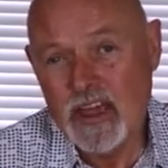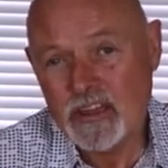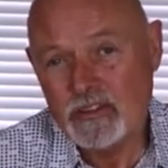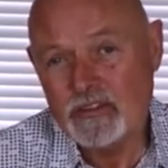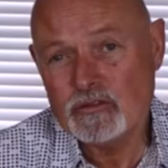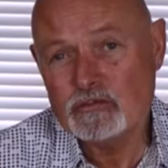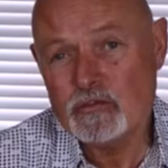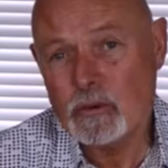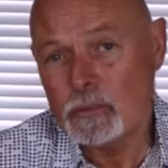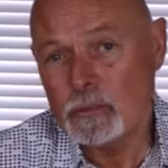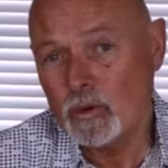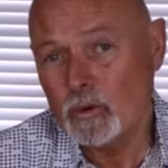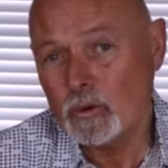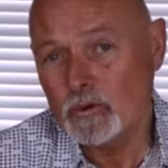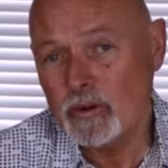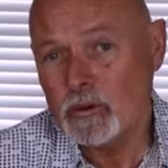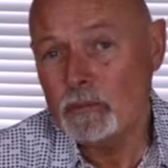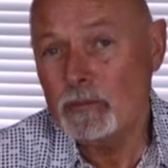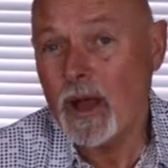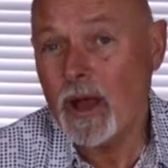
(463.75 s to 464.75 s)
deaths
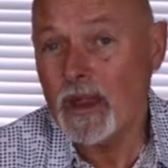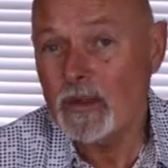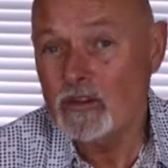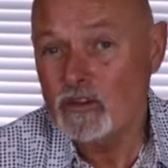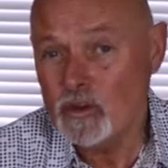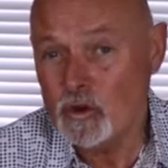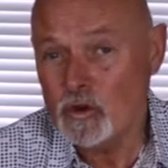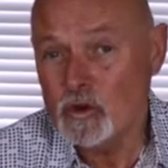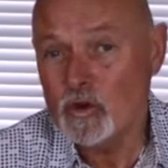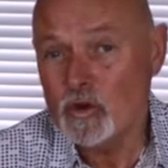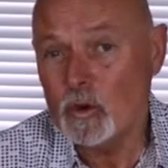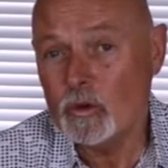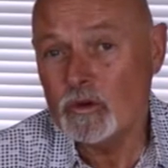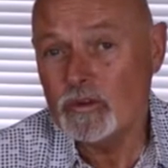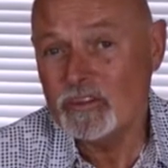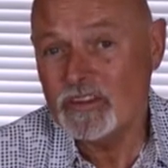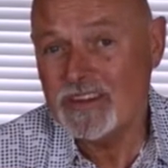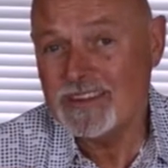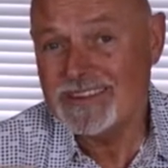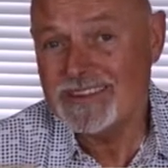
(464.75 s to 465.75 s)
reported by New
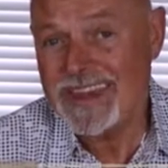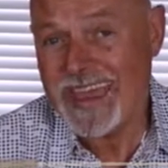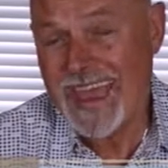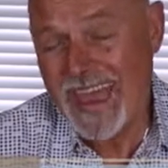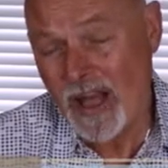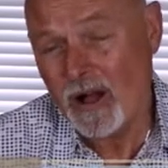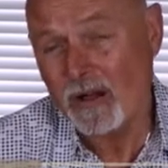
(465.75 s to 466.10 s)
York City